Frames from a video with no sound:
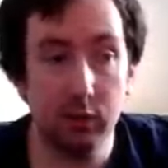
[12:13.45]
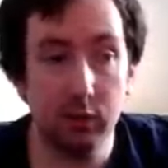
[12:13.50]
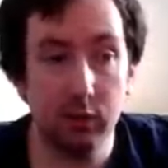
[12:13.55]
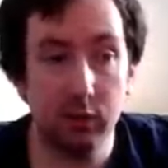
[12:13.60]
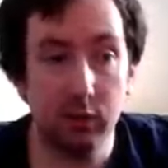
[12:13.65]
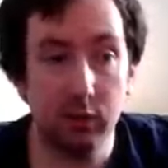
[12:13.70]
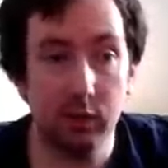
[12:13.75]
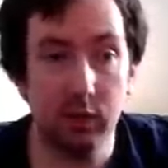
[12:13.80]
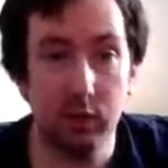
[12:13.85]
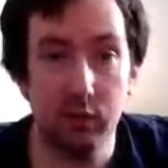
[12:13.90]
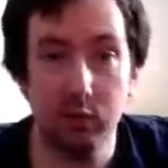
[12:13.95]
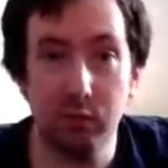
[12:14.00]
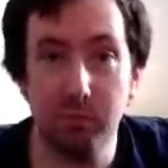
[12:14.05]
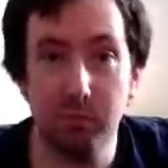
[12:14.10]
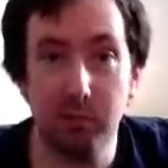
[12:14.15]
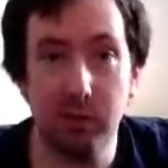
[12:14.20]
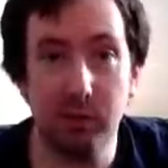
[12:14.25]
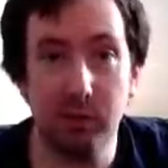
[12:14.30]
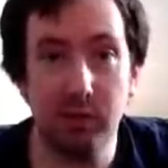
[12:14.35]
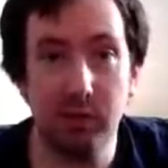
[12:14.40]
See, I just
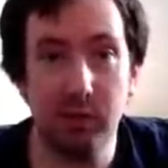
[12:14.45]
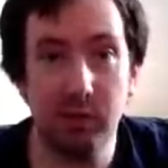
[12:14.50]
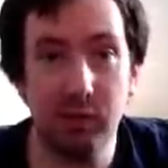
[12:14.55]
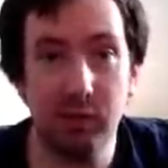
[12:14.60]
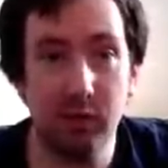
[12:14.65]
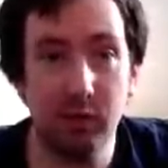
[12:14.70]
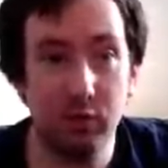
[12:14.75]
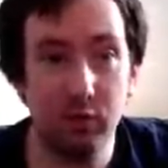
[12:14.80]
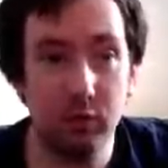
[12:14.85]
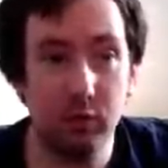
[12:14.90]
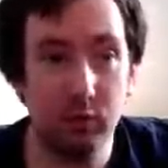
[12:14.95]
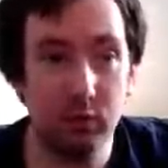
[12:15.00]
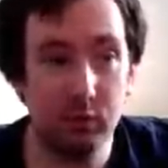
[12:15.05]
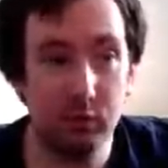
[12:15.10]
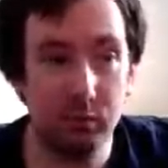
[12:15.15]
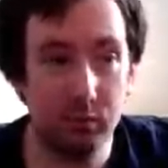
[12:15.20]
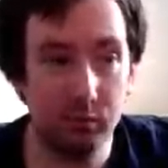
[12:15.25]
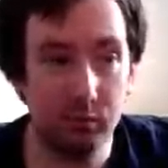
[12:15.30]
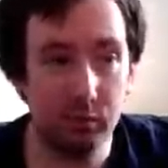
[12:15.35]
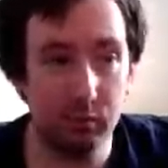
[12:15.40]
parried the tentacle
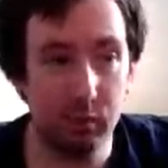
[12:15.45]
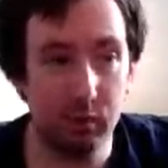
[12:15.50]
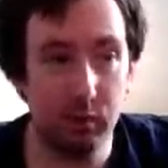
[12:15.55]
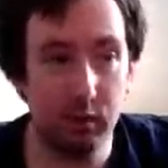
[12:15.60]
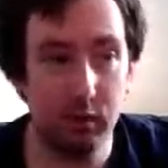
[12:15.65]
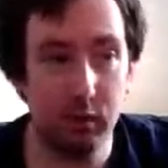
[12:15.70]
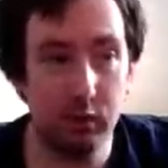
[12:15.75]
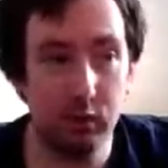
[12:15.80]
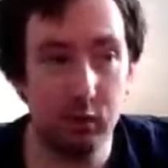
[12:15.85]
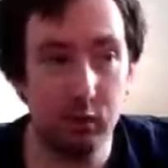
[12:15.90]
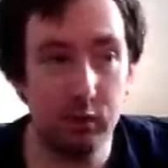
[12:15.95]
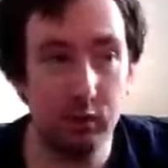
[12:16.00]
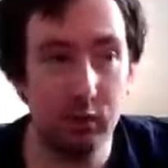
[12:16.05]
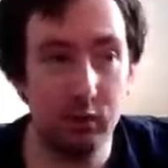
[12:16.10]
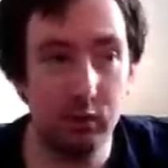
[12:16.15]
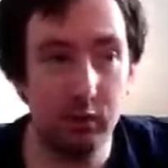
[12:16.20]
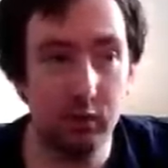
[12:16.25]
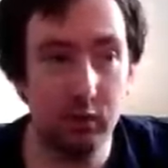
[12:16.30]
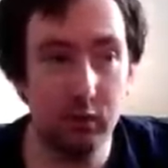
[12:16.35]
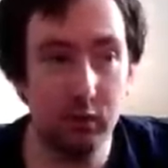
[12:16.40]
and then taunted
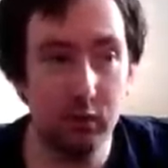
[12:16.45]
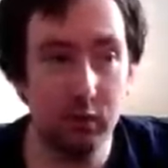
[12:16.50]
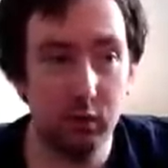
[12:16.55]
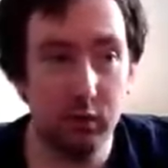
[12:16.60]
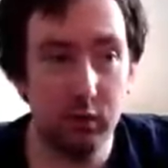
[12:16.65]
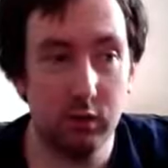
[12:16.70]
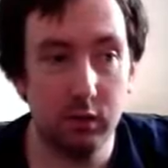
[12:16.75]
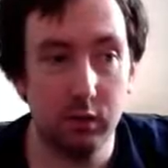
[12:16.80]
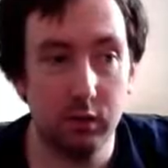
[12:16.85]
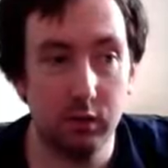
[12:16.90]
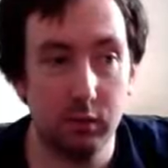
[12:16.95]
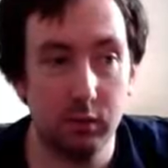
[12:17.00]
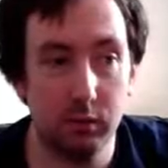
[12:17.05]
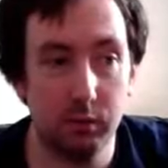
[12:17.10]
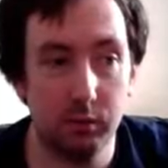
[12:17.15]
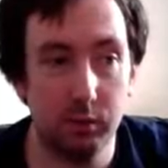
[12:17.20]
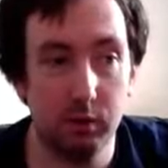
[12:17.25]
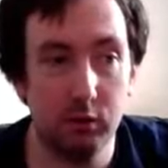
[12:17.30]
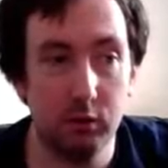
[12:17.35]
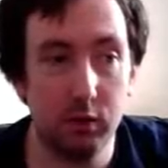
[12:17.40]
the
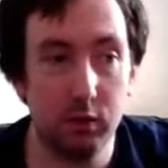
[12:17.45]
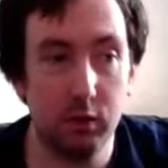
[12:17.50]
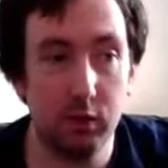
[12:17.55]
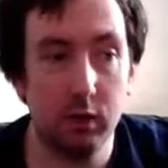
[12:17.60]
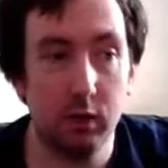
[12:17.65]
matriarch.